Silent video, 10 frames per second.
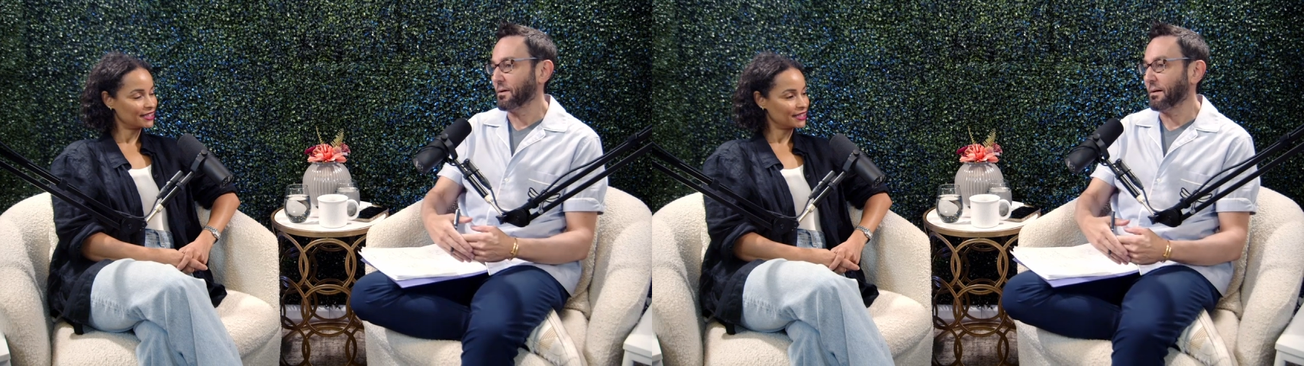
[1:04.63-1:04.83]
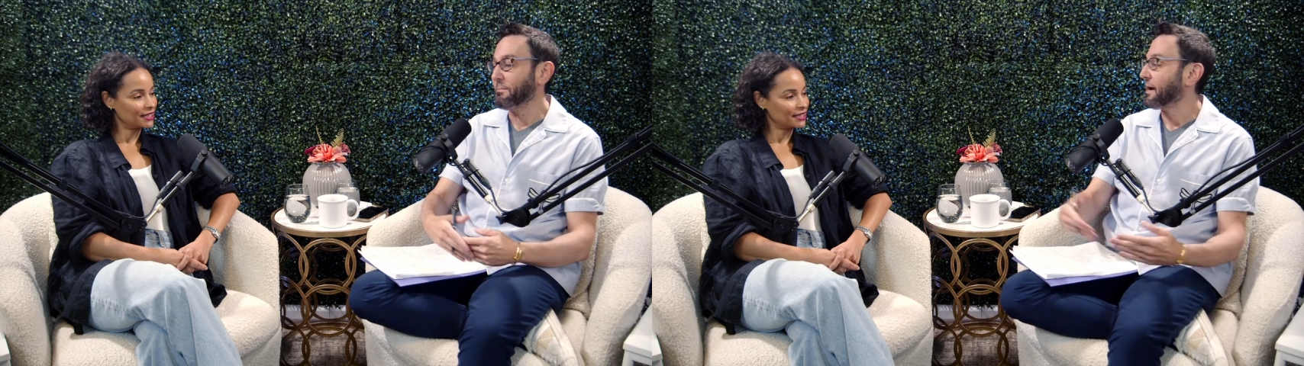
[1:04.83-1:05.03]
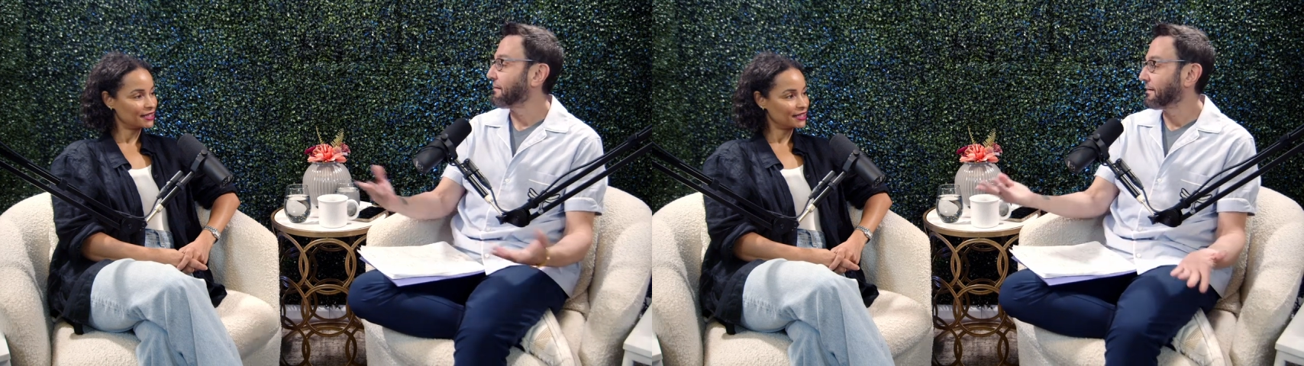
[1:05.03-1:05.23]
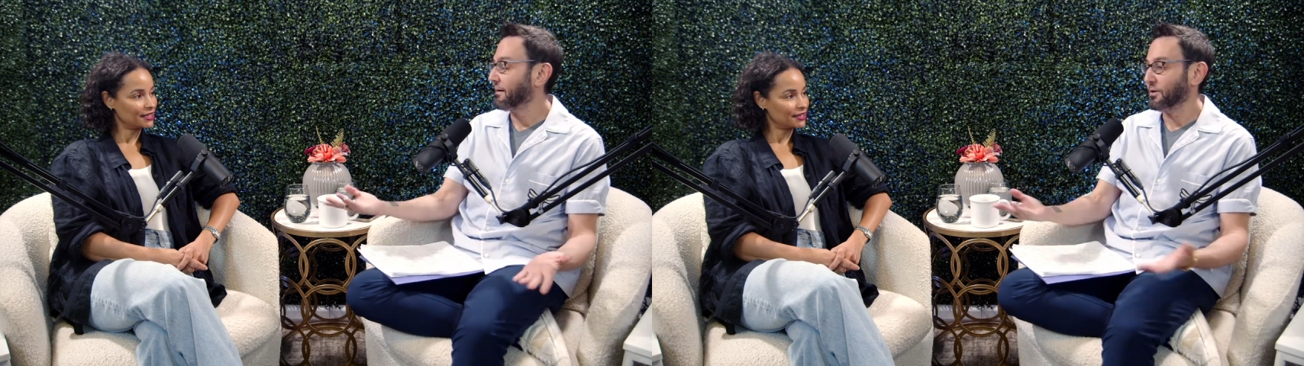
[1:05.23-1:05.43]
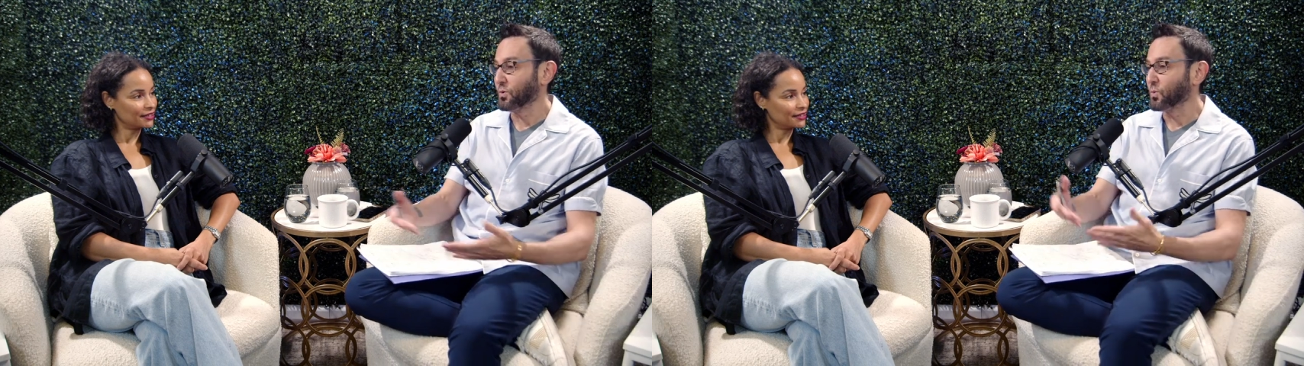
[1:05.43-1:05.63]
Speaker 1: America,
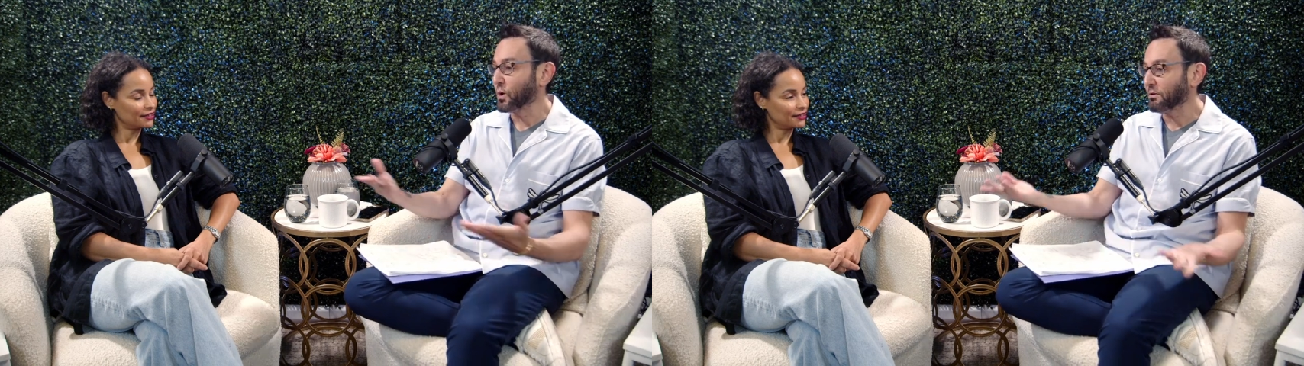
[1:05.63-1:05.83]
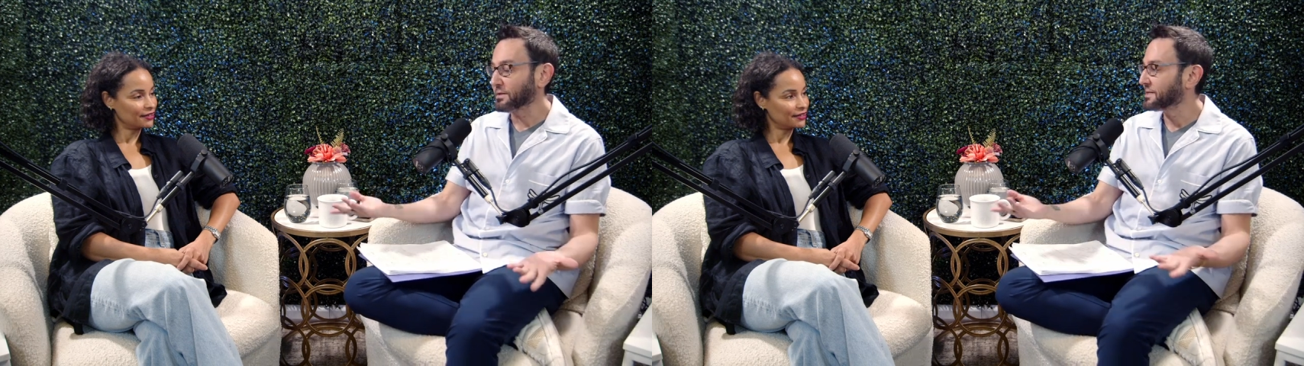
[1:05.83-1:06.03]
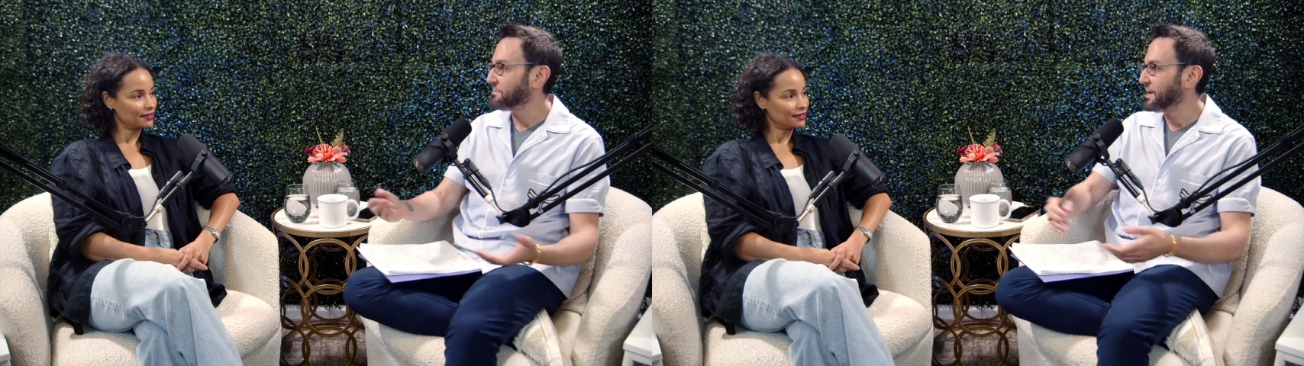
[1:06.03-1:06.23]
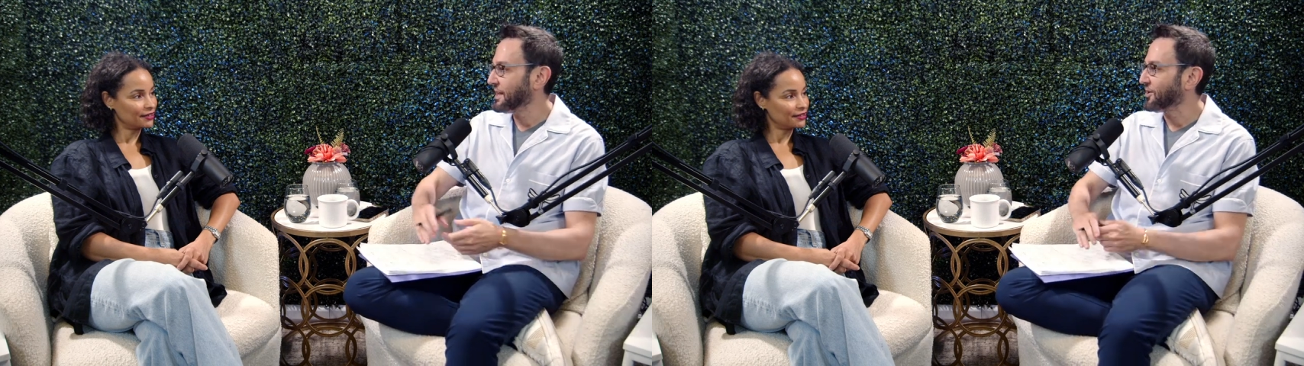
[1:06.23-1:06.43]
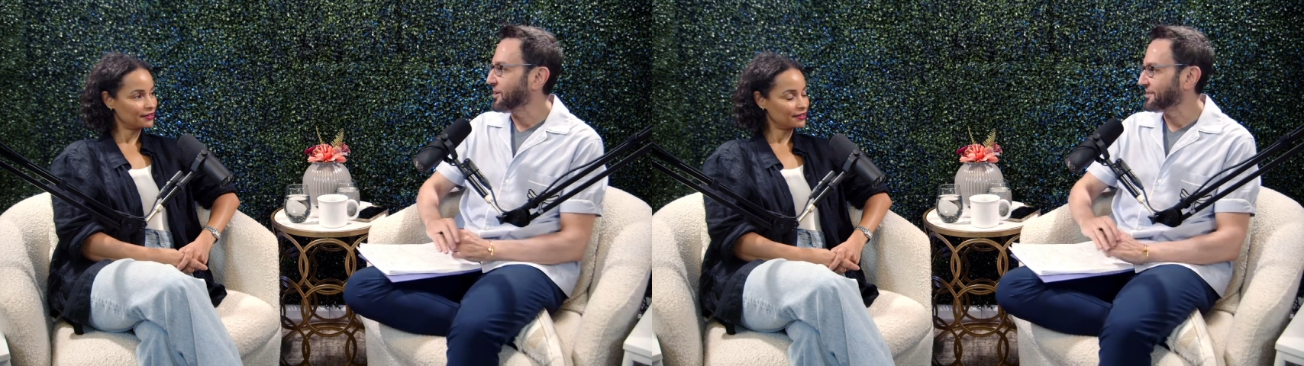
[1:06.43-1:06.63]
the world is meeting
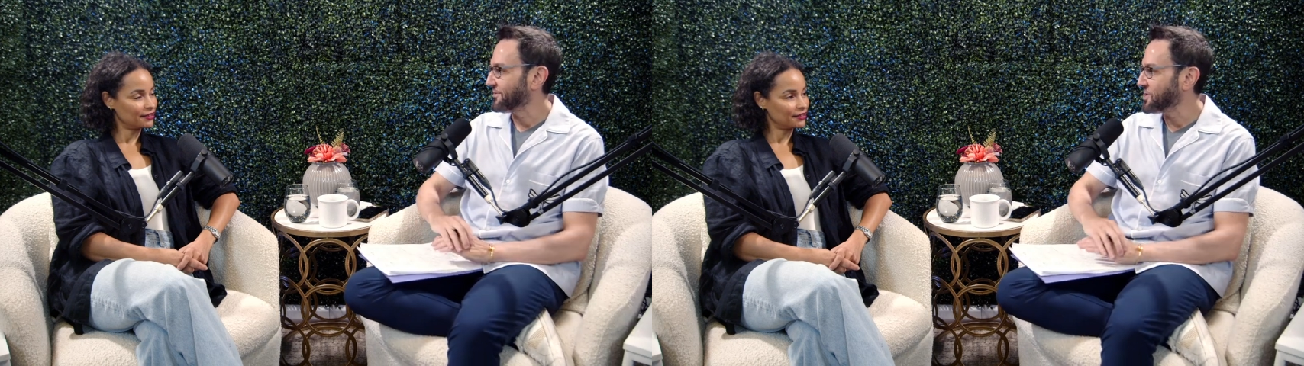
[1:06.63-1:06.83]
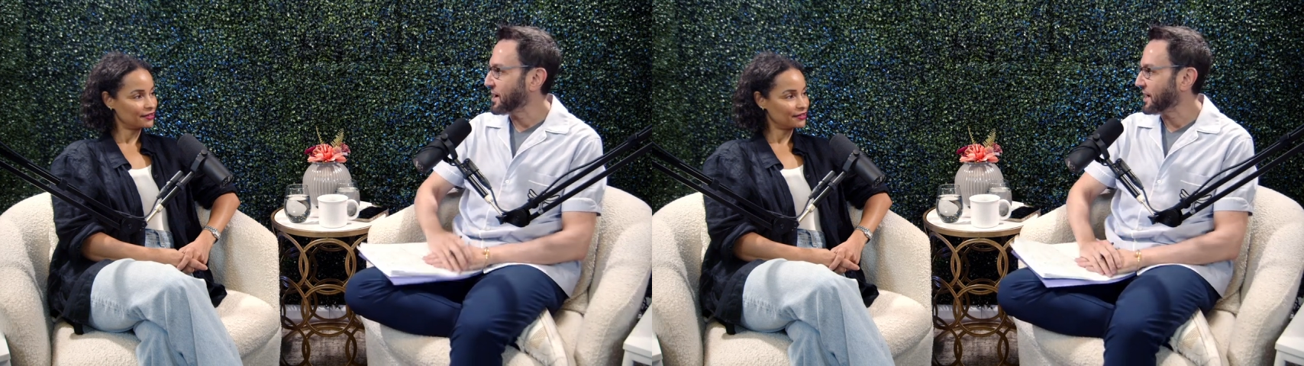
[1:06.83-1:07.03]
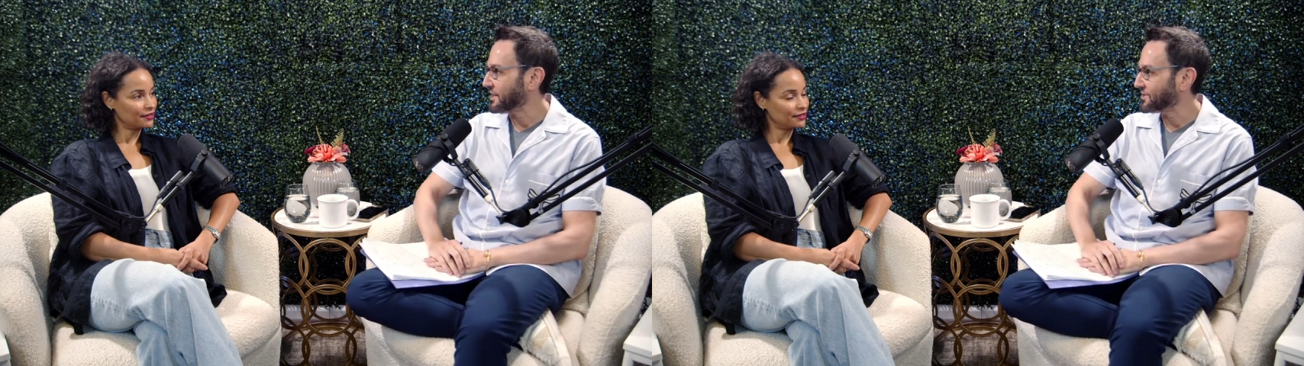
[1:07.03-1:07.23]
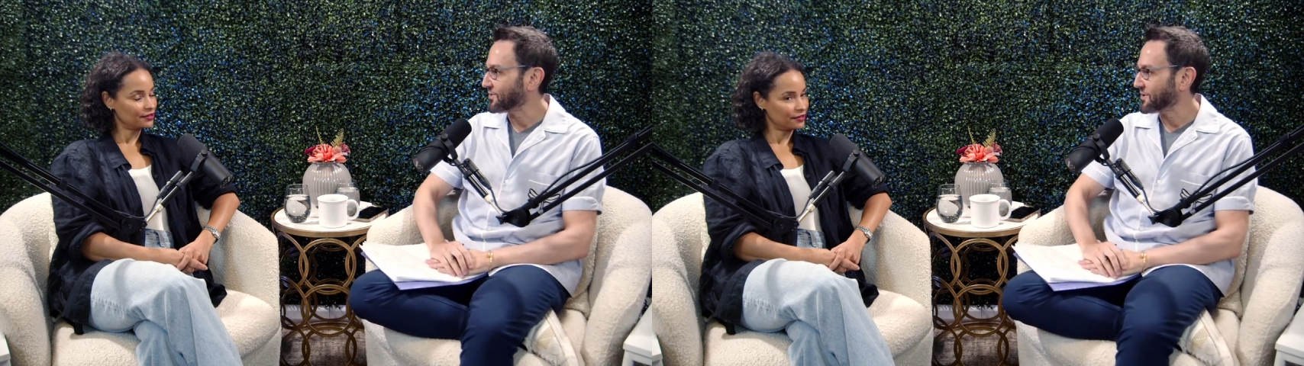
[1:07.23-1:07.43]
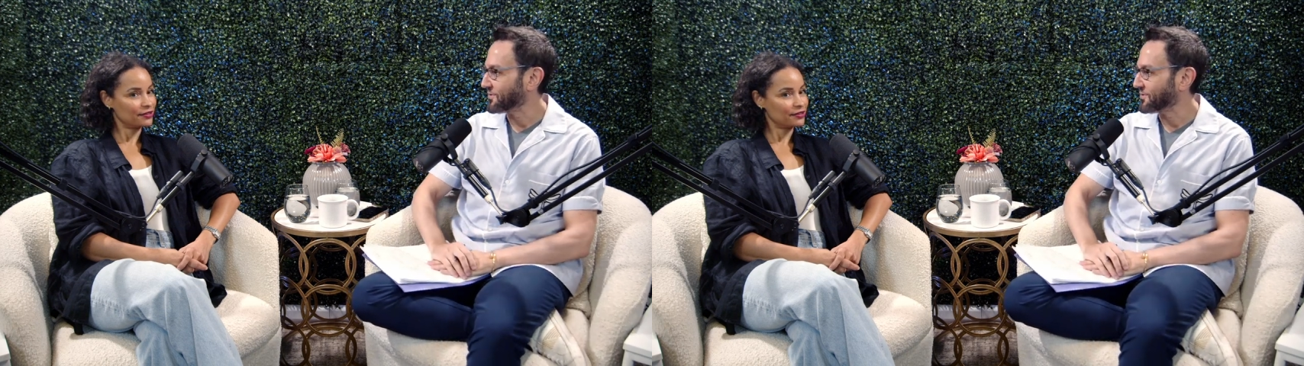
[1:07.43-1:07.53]
all of you guys for the